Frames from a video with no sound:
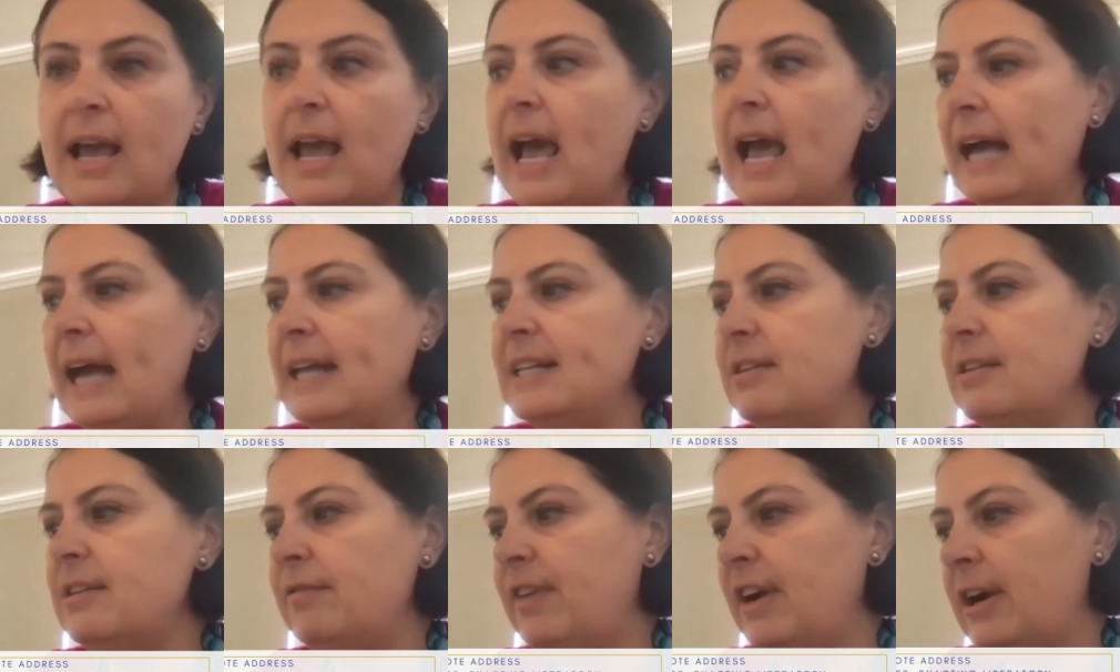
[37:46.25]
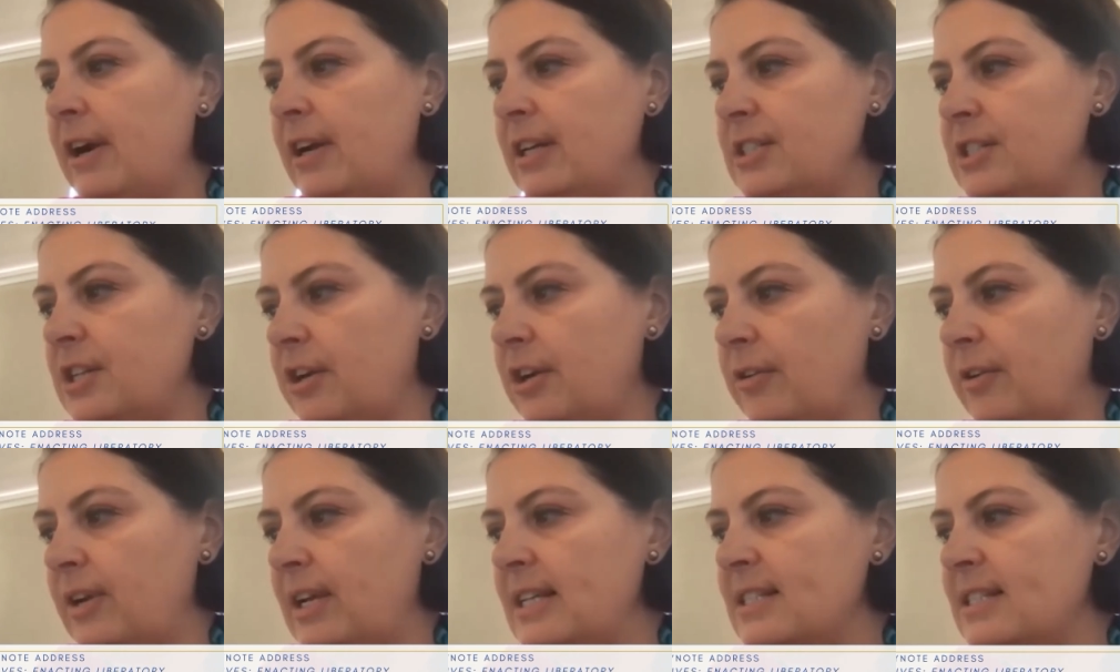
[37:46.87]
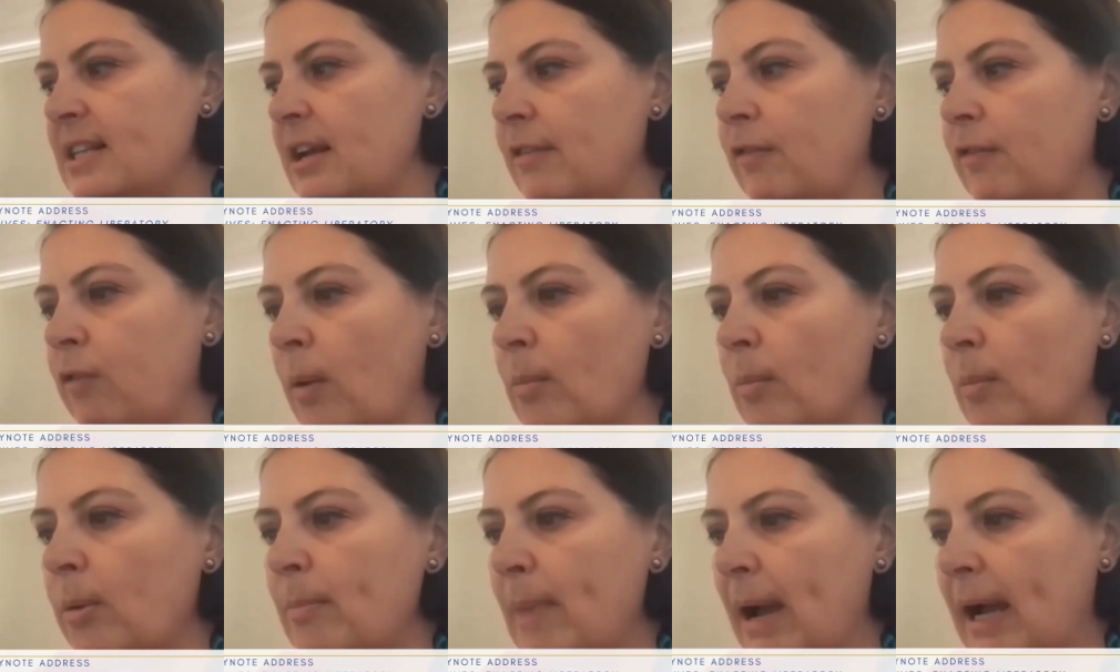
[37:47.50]
and to varying degrees, a
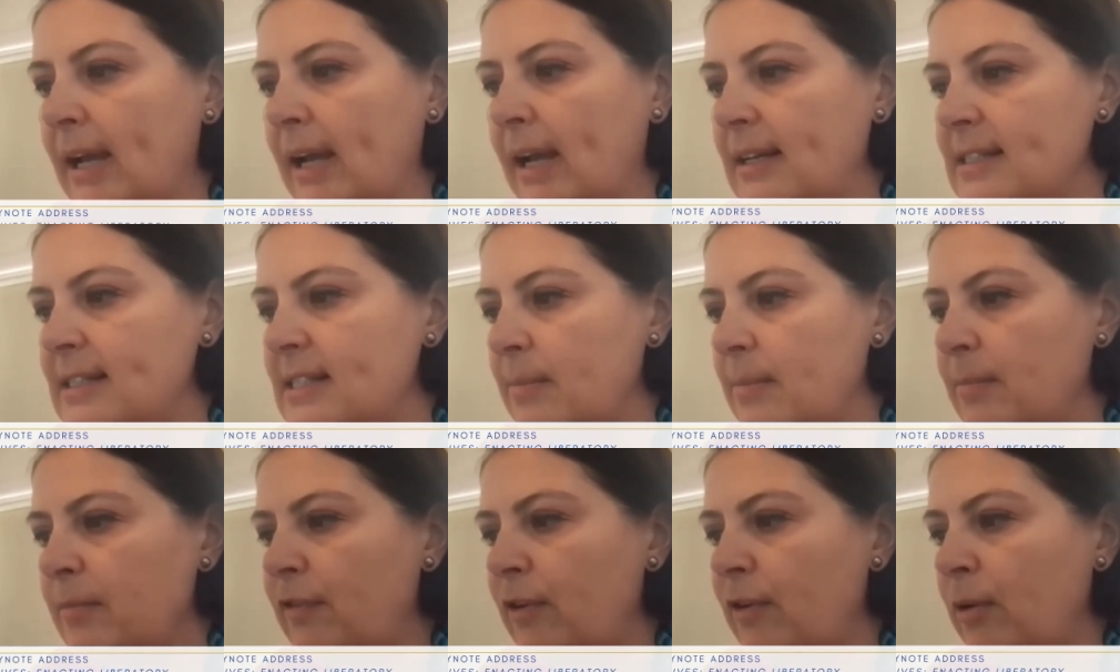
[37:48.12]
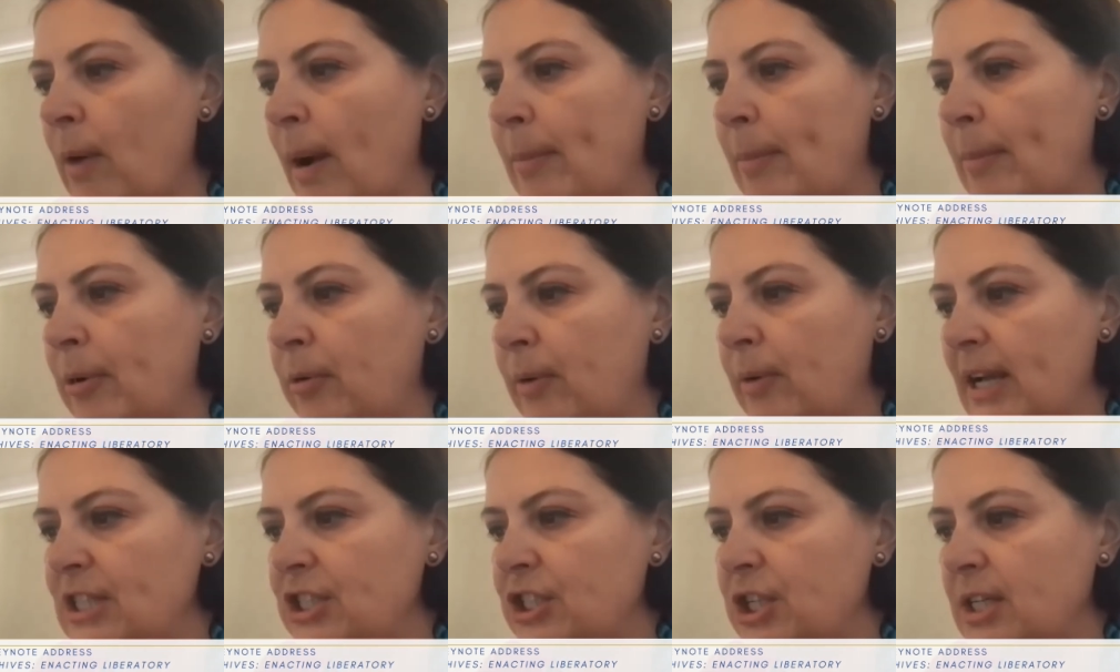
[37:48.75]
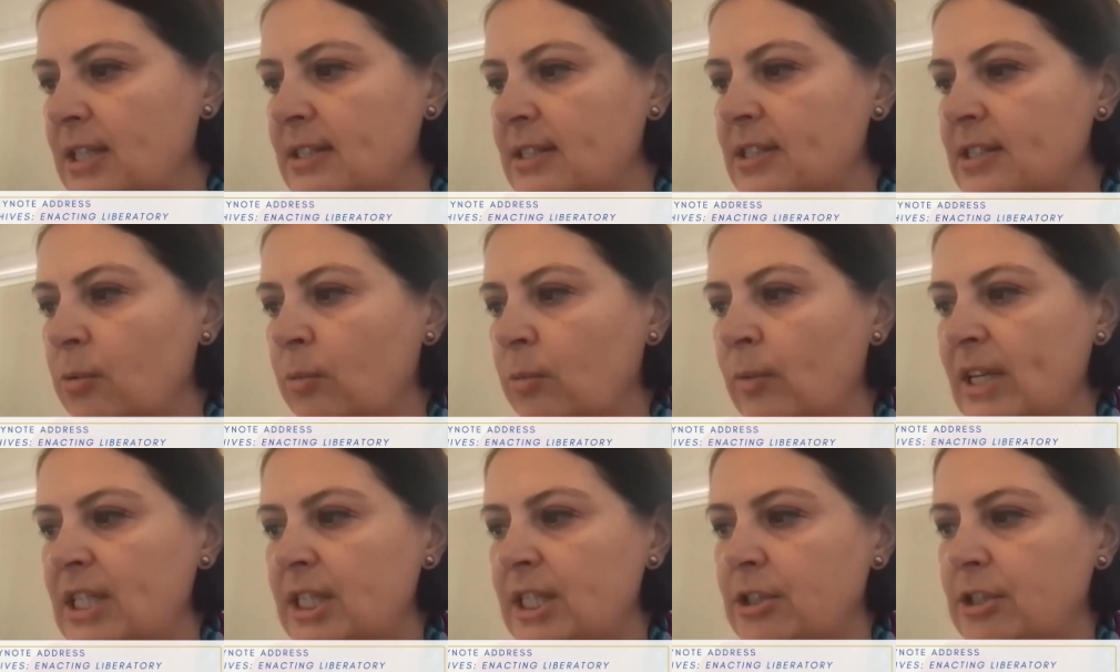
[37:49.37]
formal mechanism for reparations,
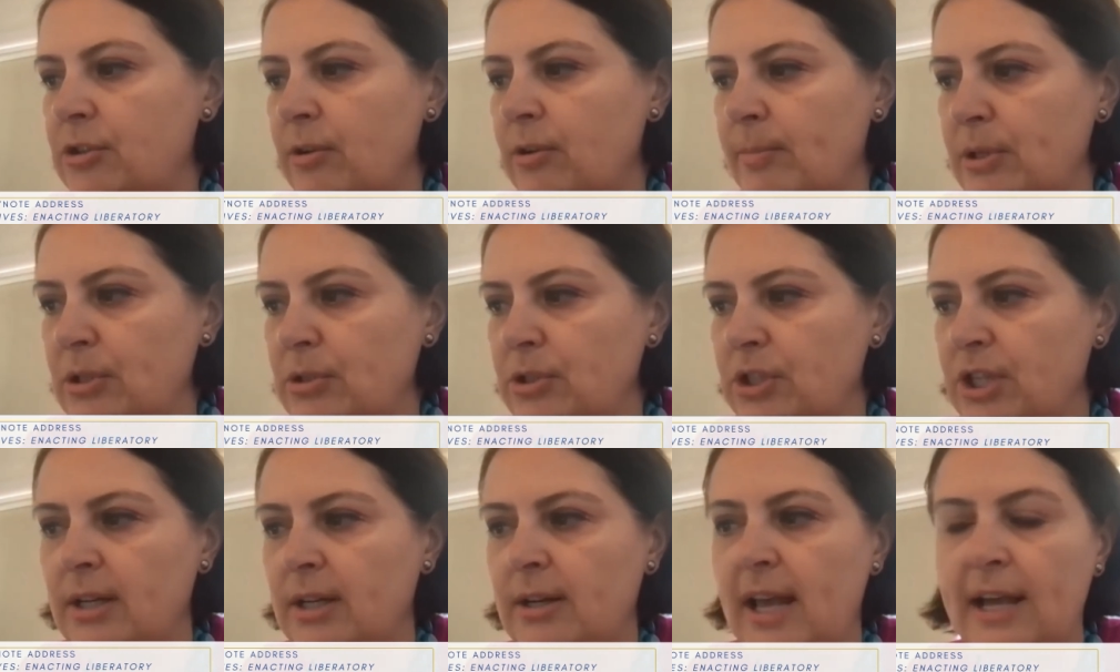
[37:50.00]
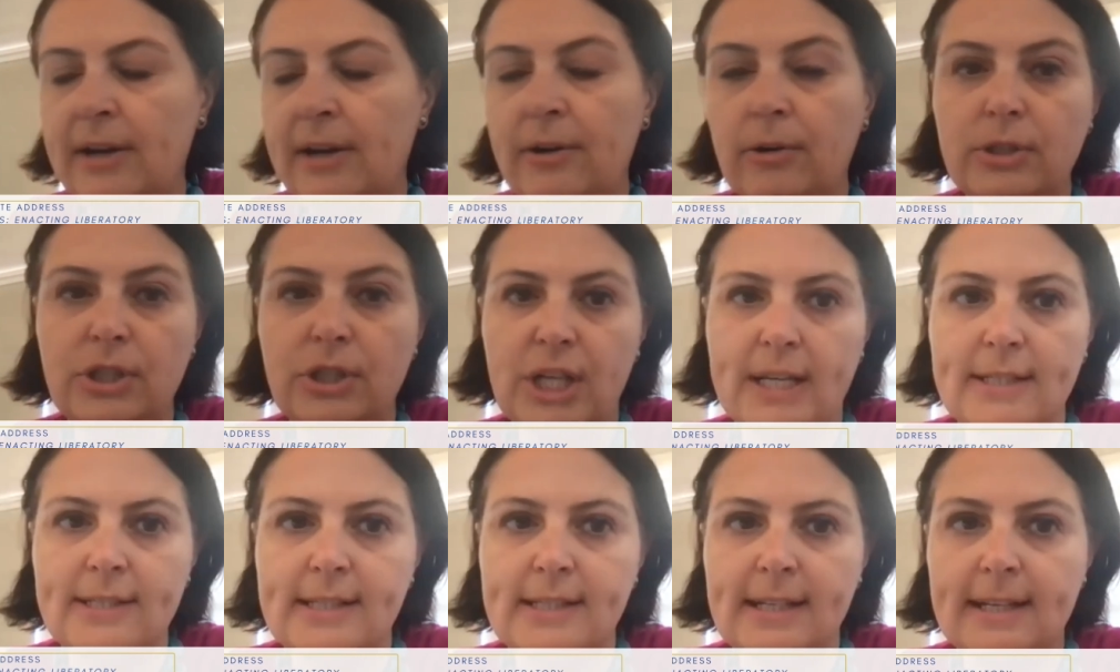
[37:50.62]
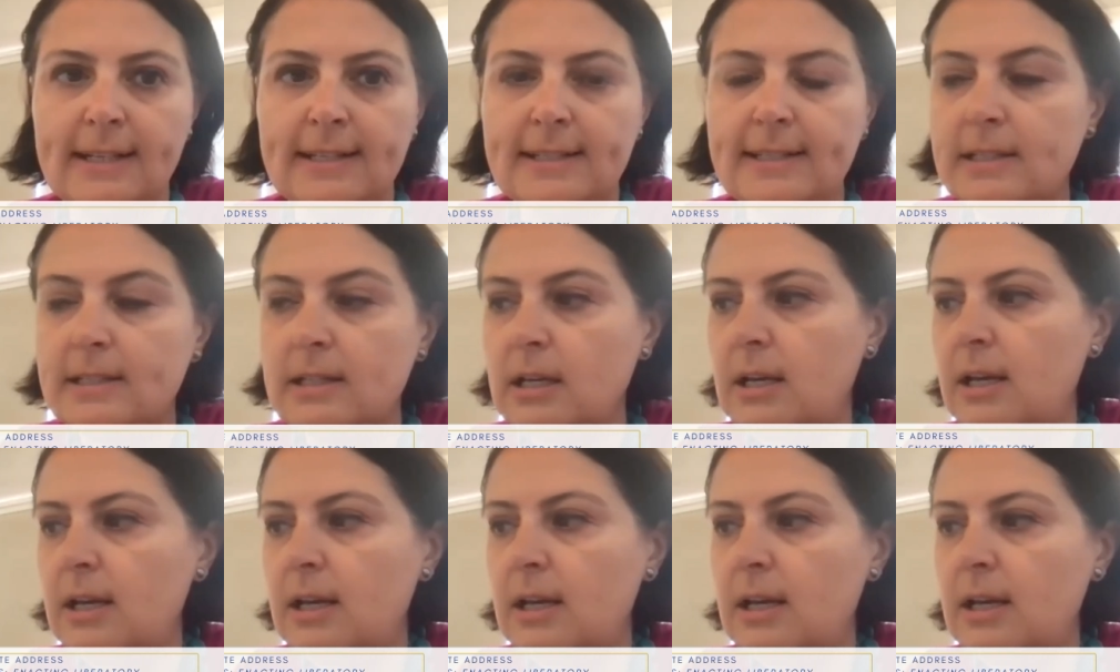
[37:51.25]
redistribution, and or justice.